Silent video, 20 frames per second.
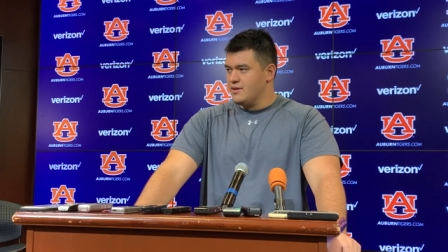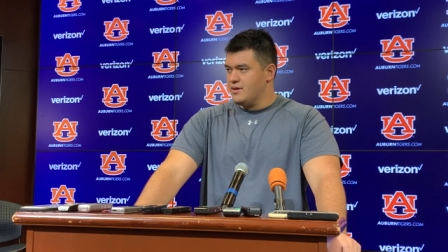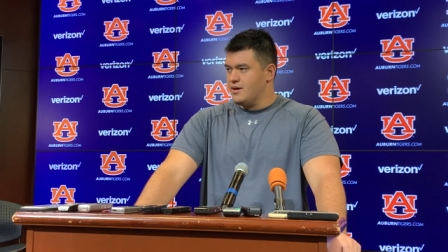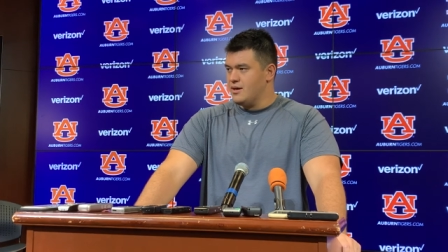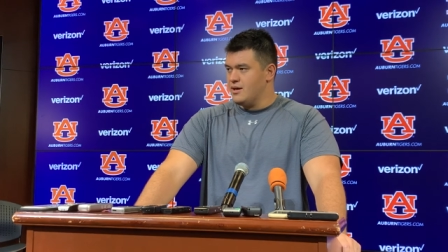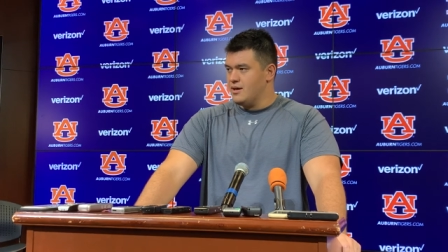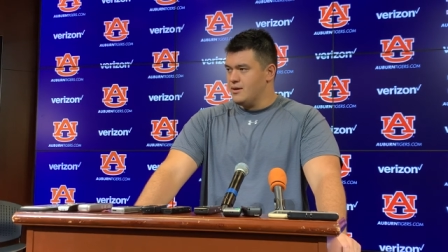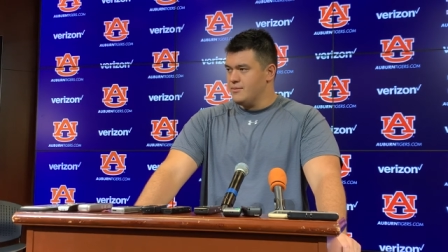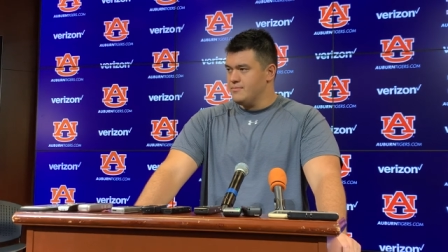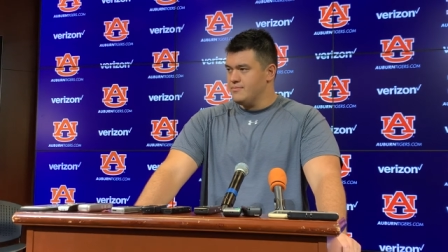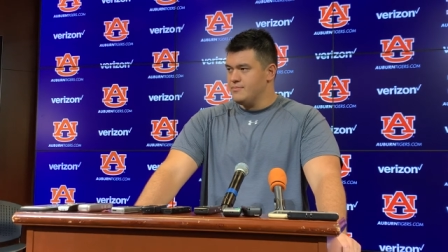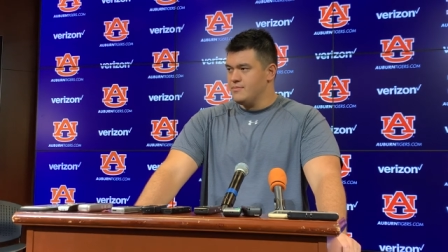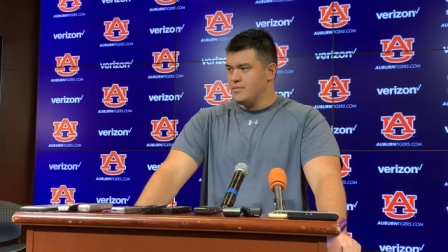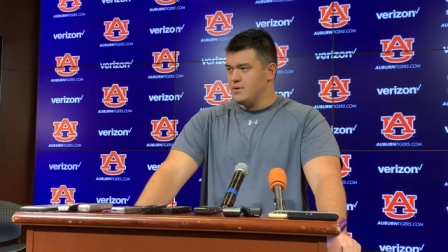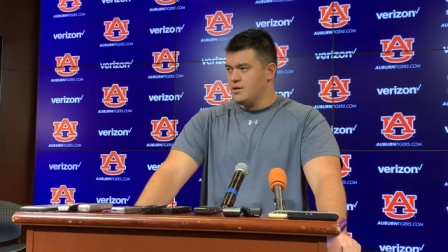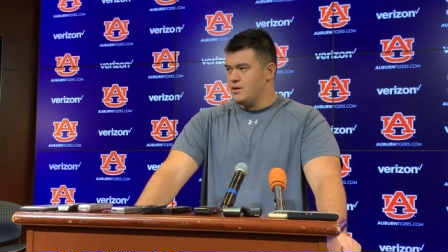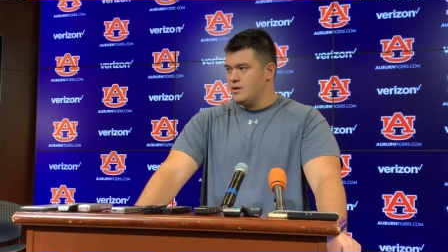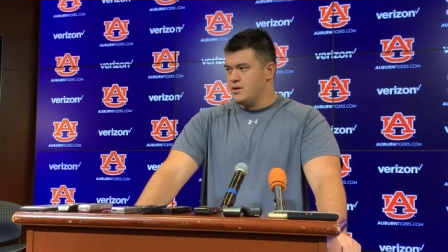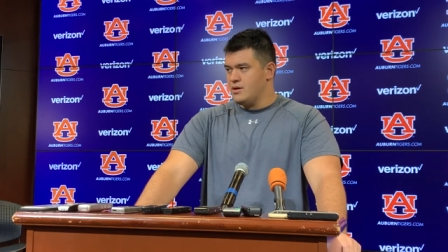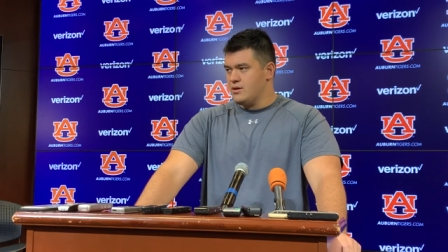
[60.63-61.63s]
Um,
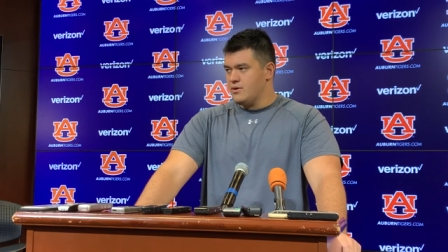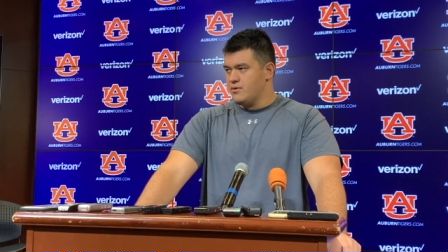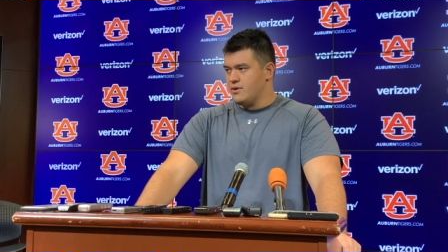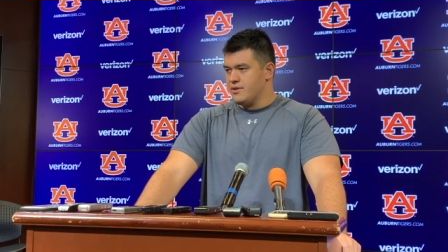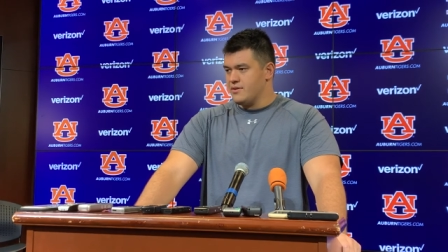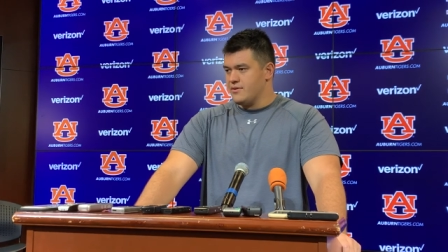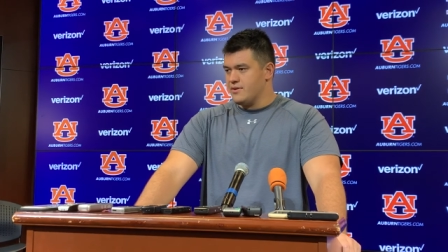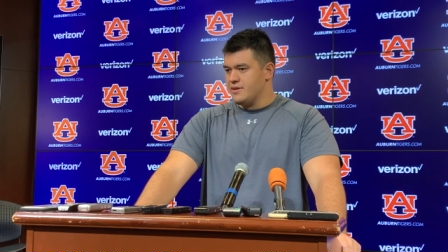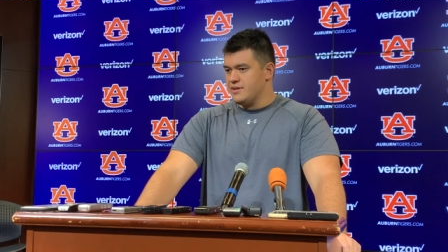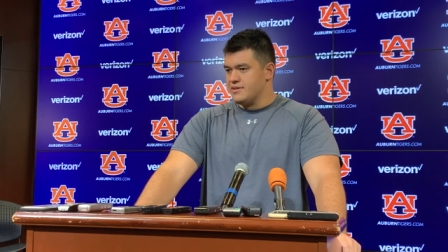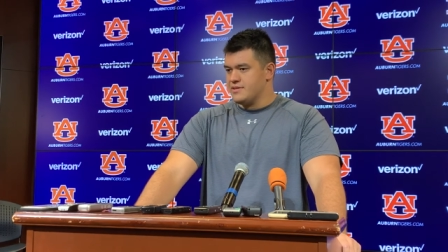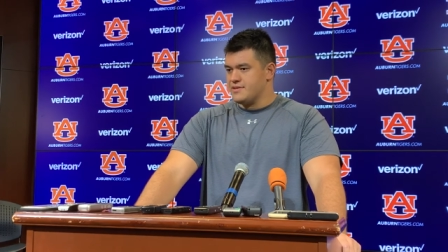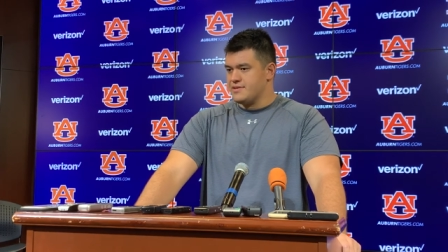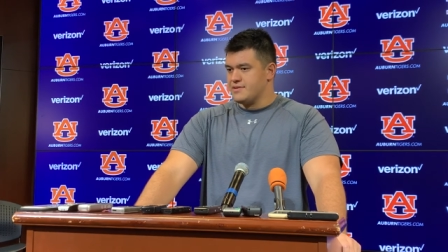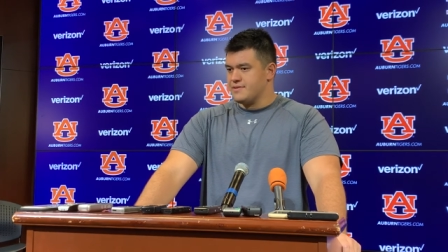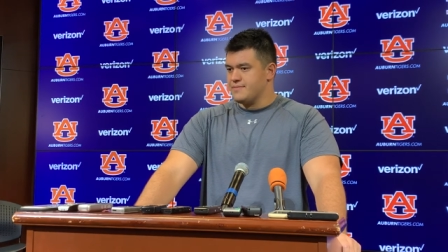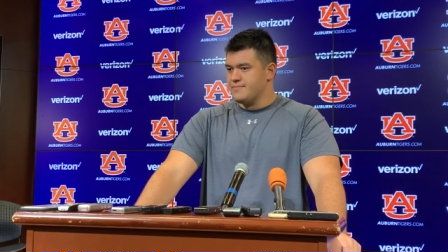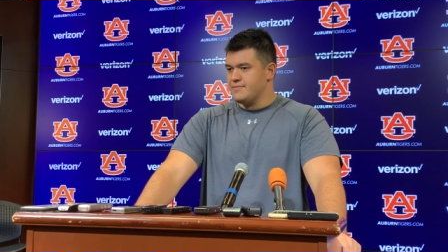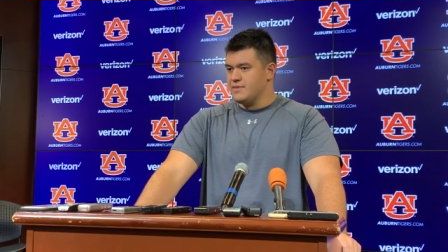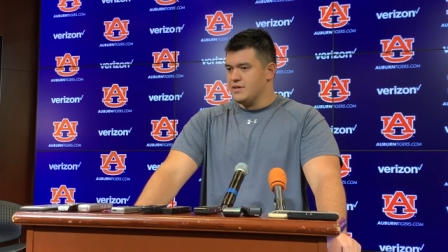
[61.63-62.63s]
whether
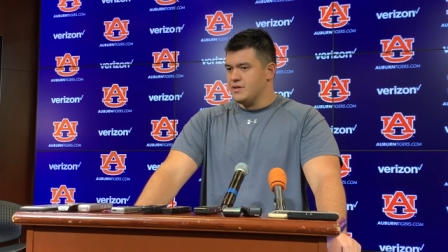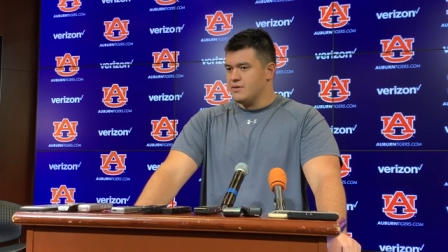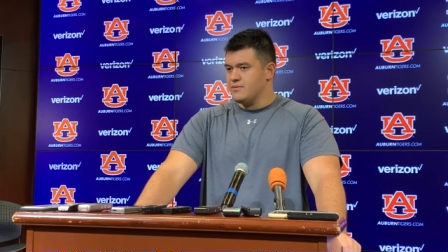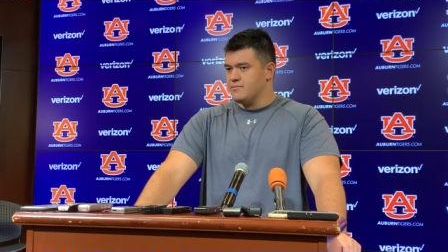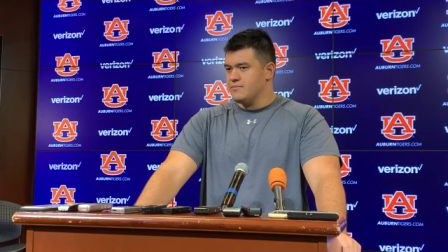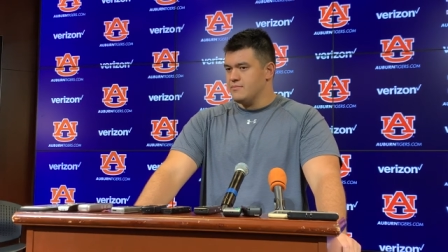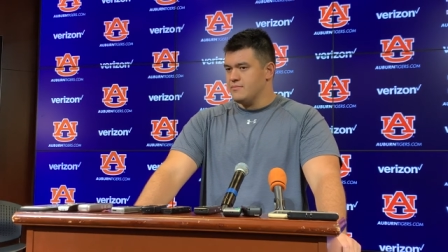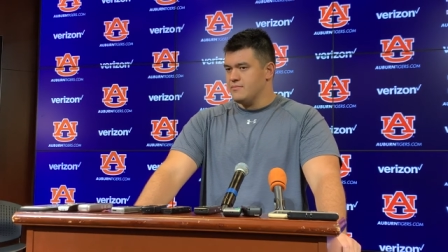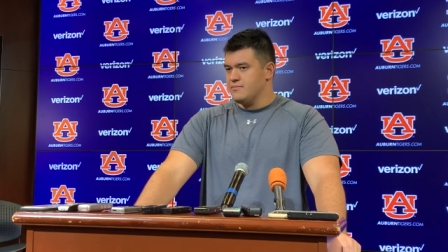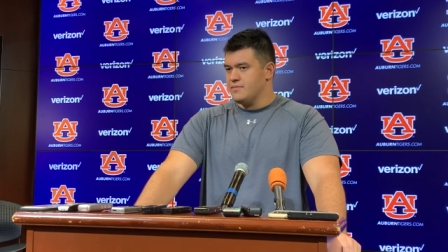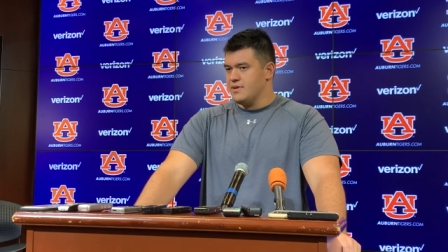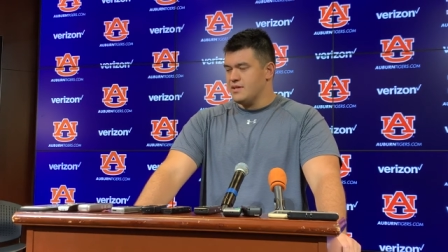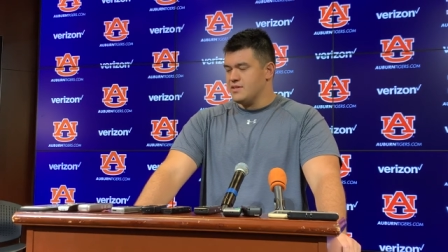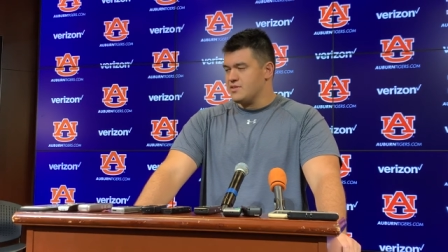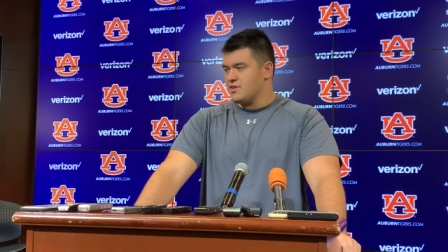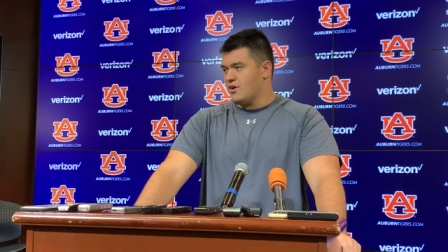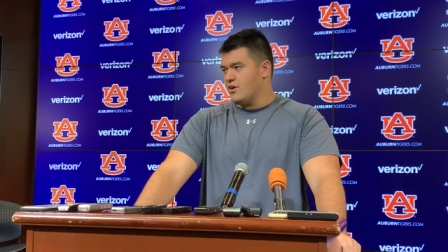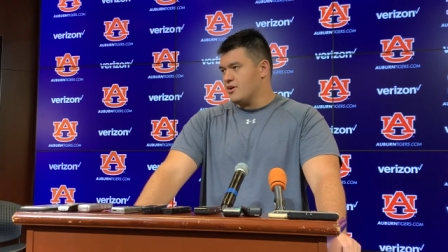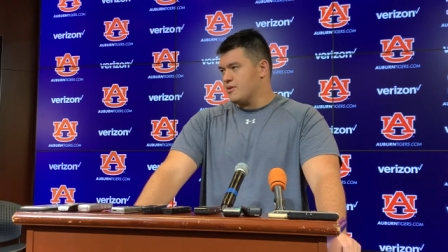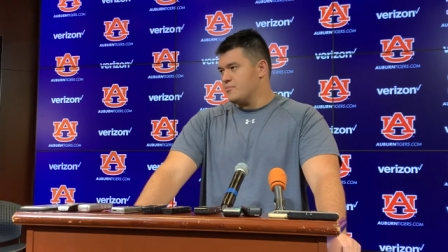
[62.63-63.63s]
it's you know
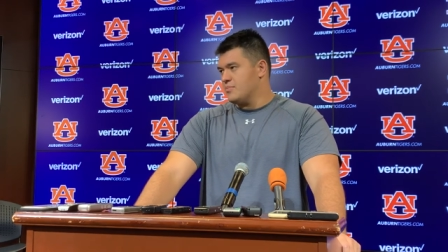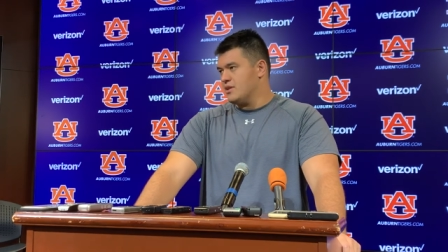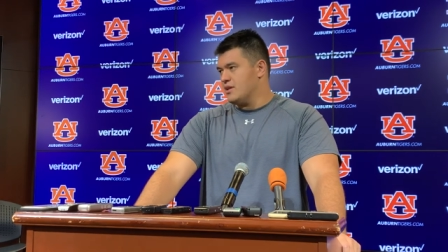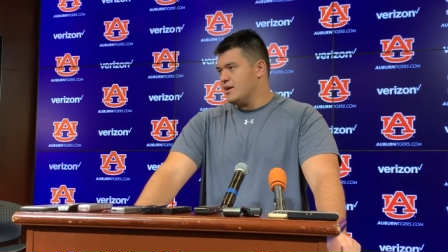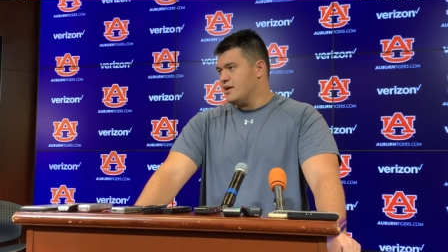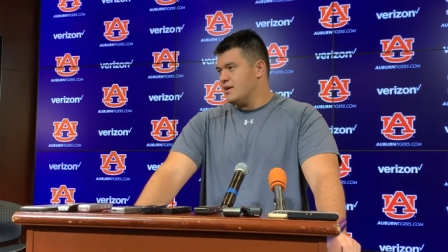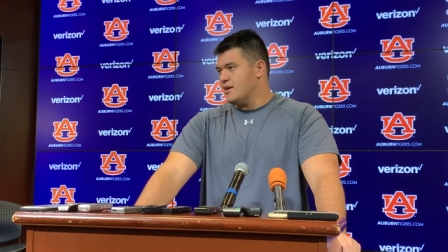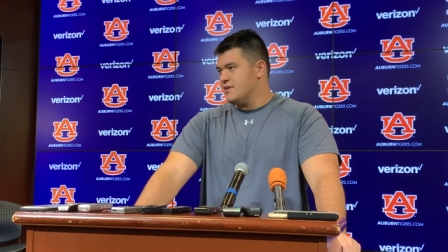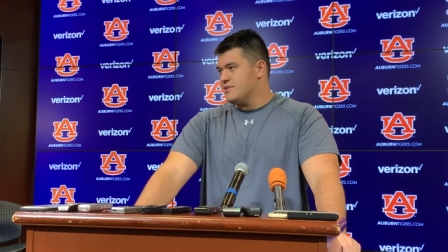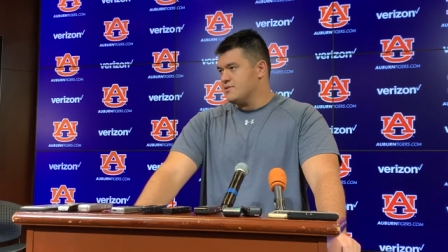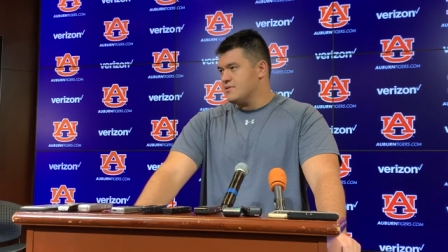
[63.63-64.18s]
installing plays